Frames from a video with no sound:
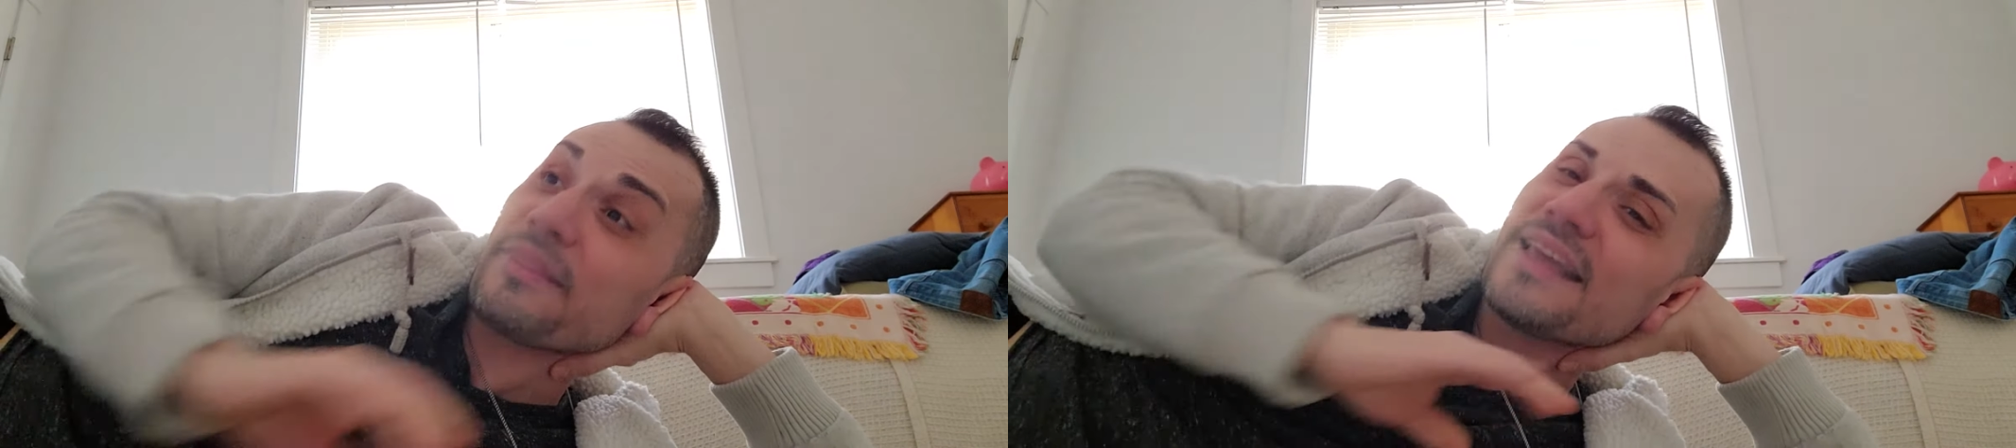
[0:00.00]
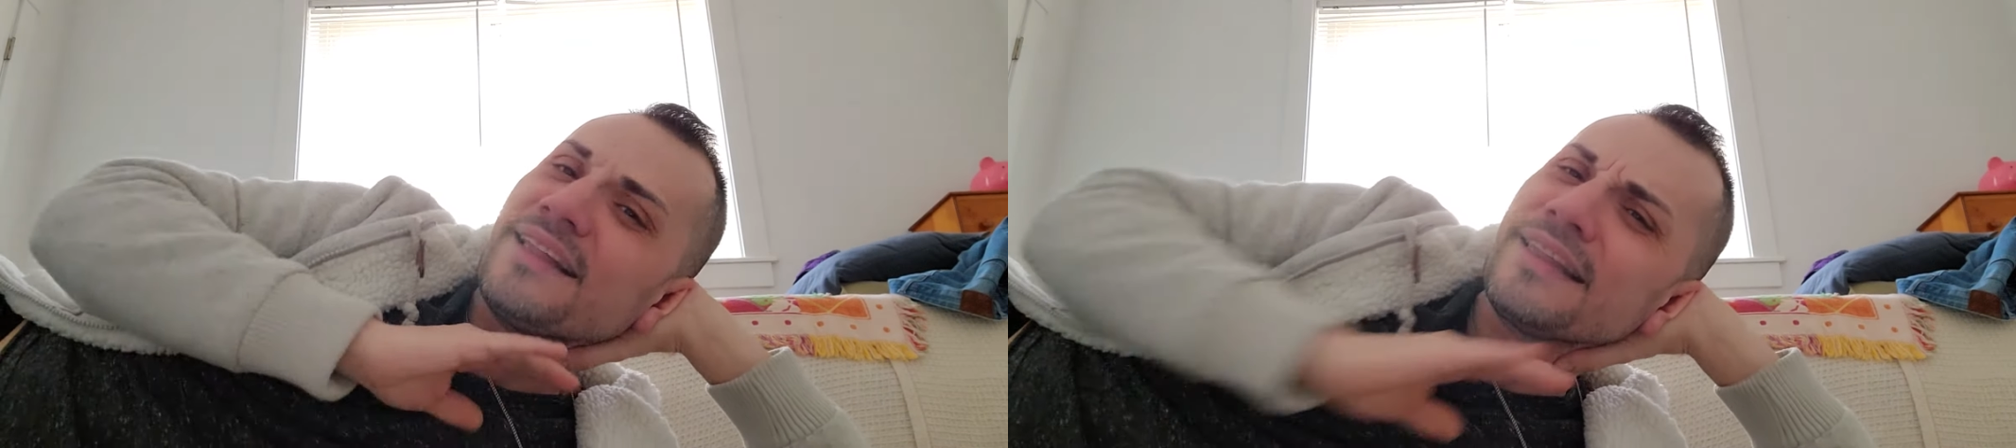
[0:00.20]

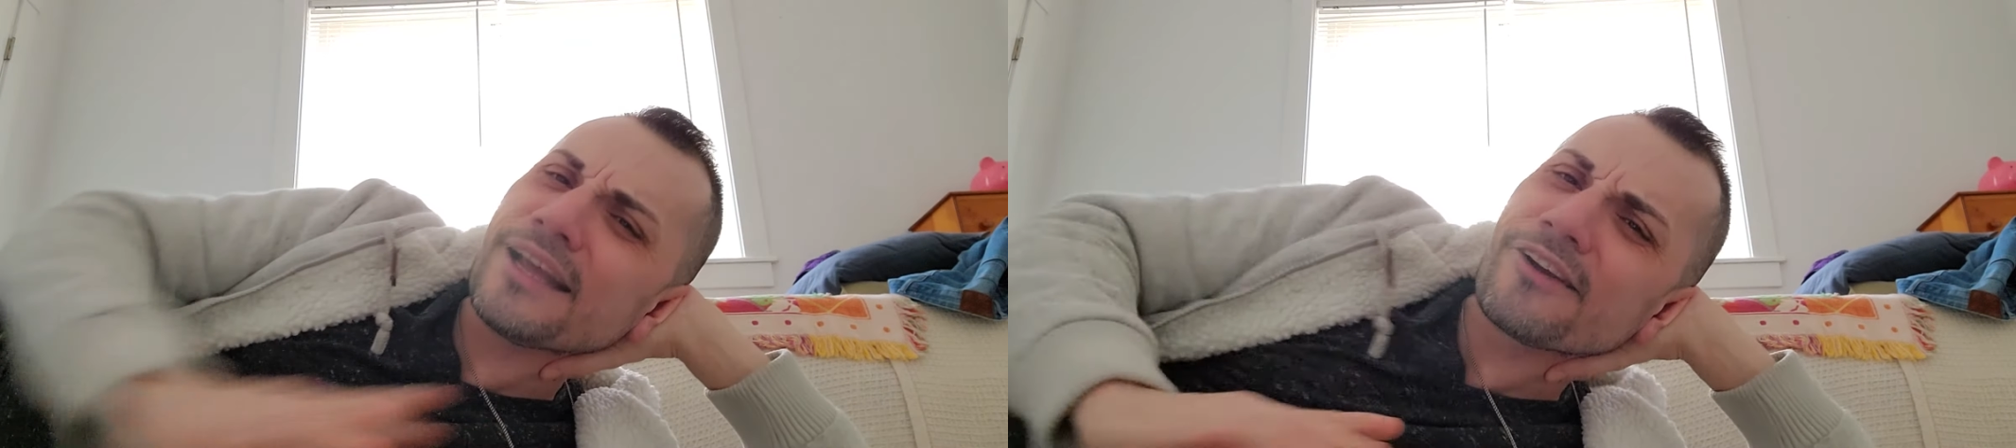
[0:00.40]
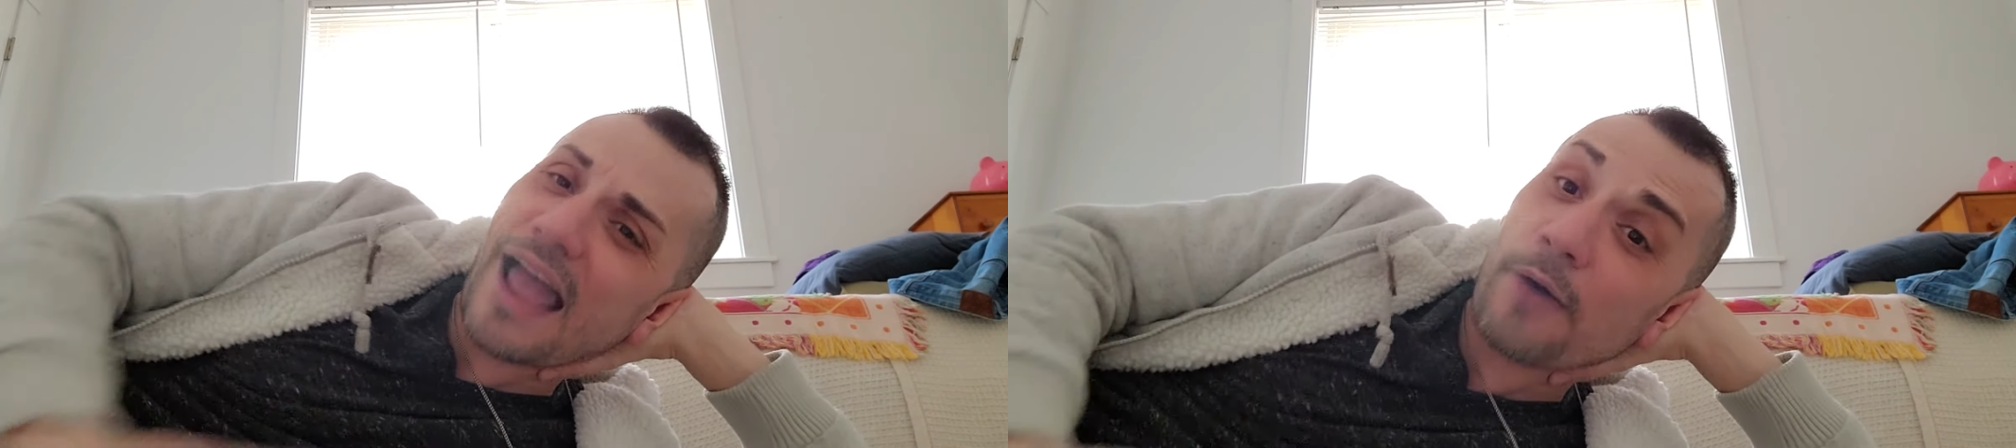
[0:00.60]
they
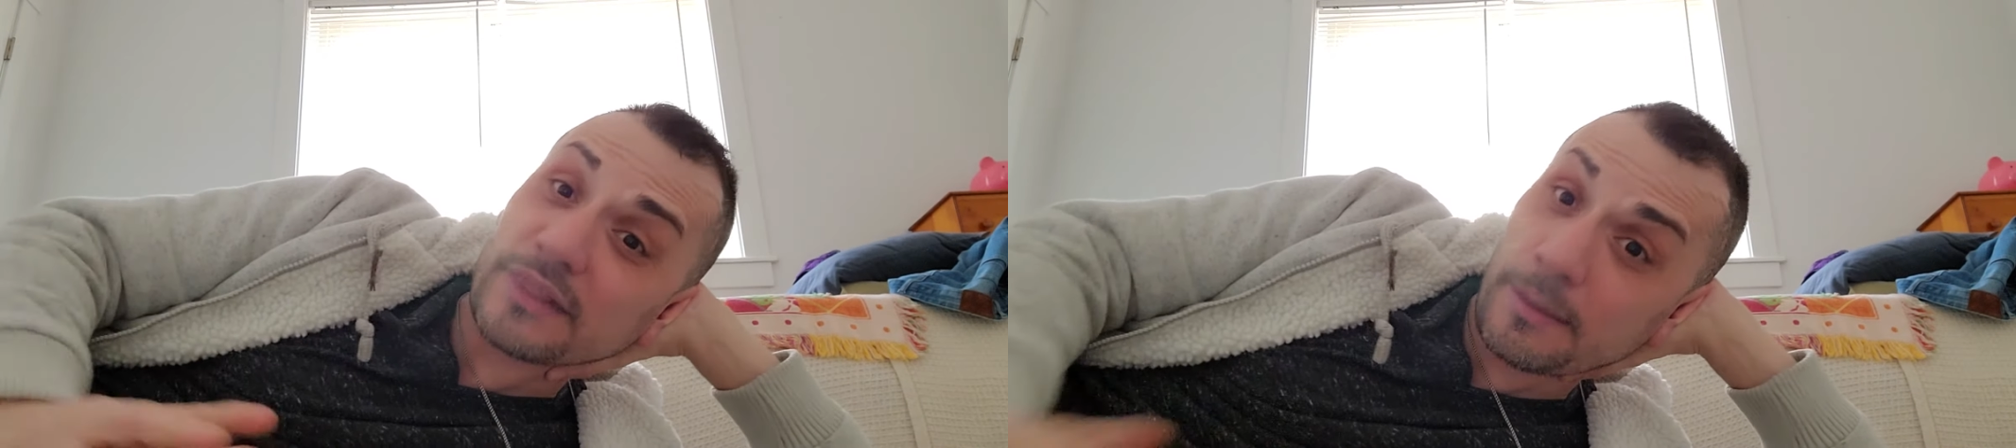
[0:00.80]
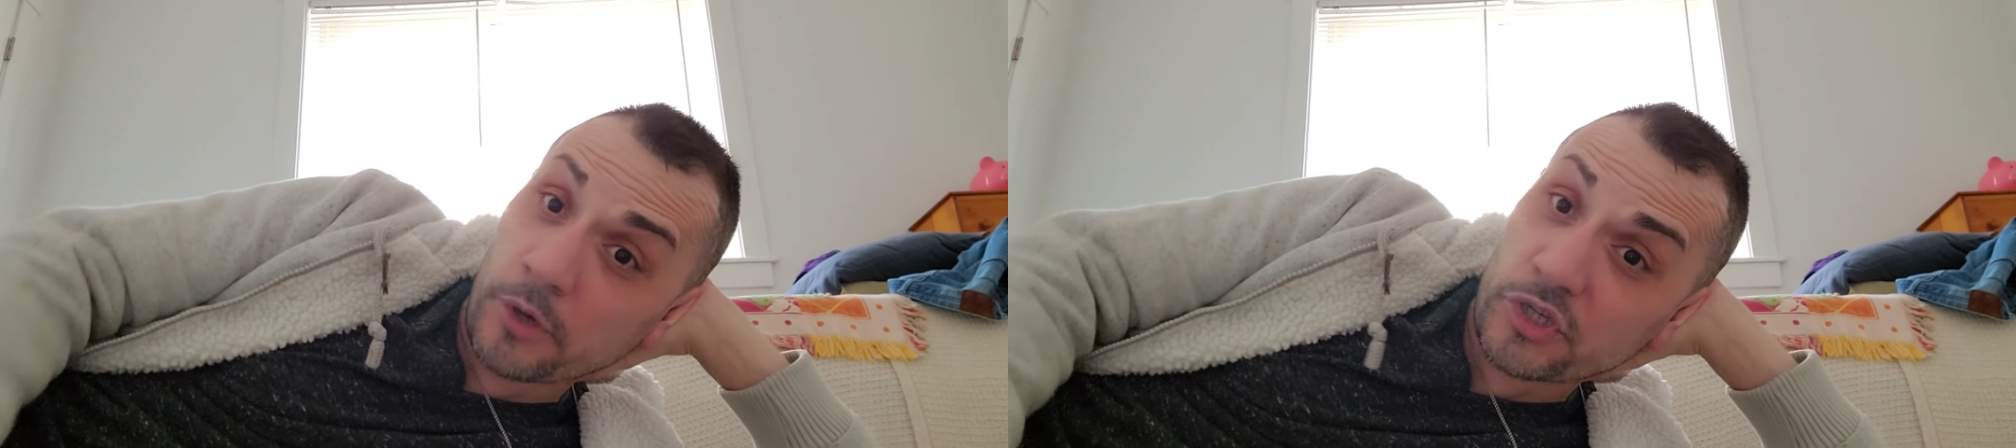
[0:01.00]
clear out
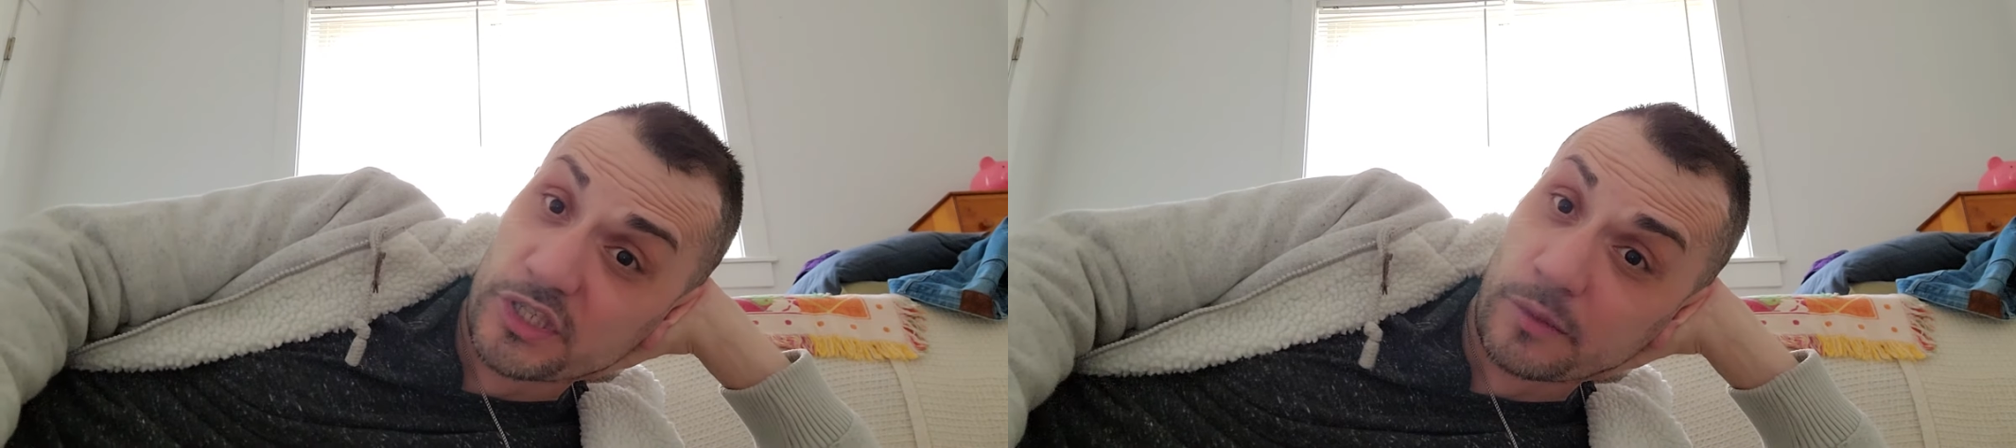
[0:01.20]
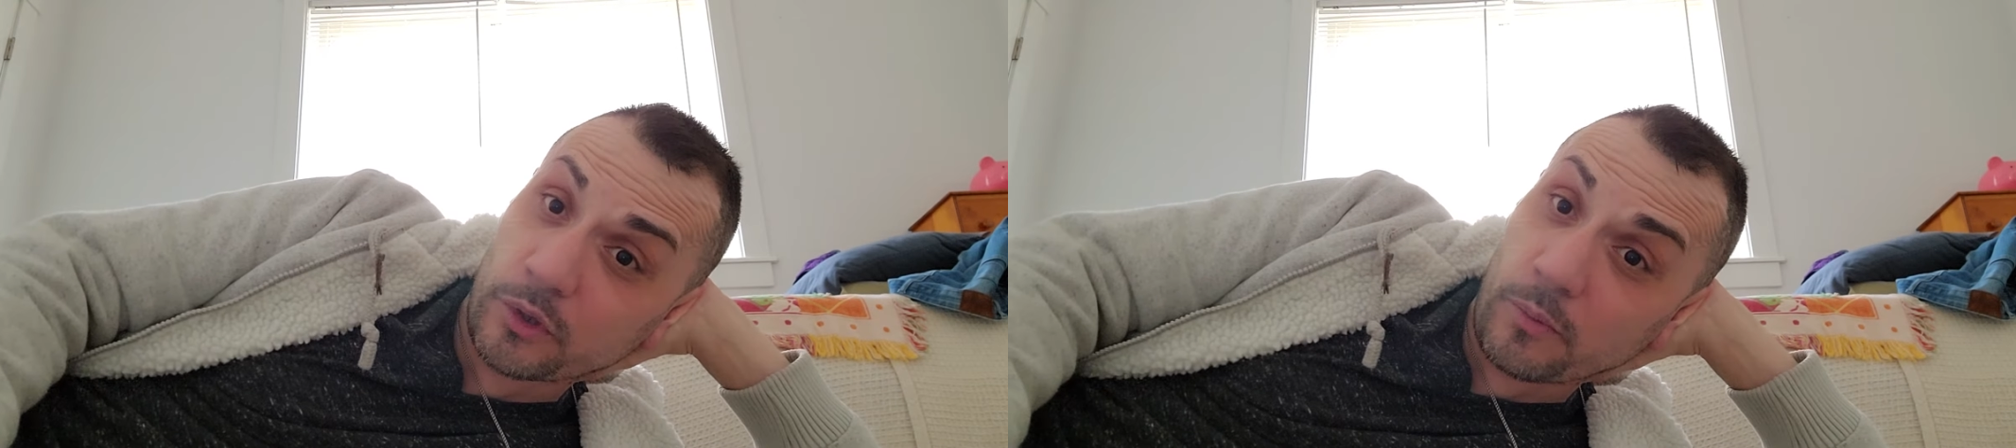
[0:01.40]
the
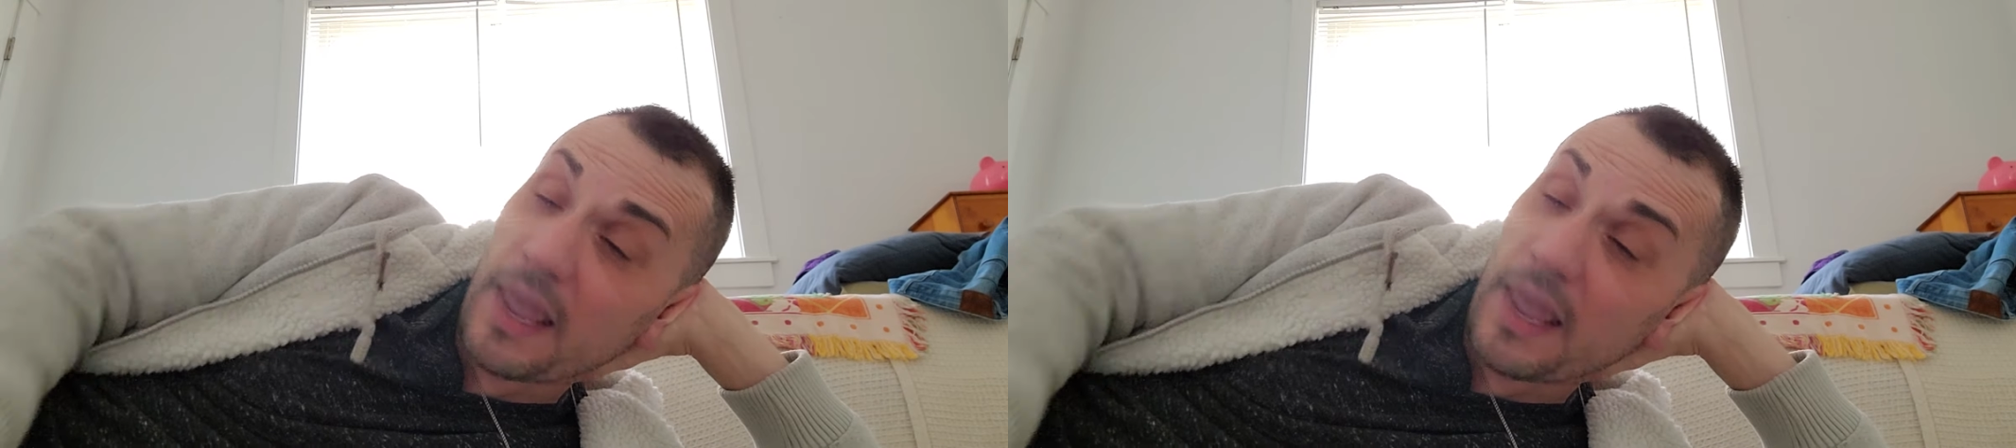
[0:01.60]
emergency room.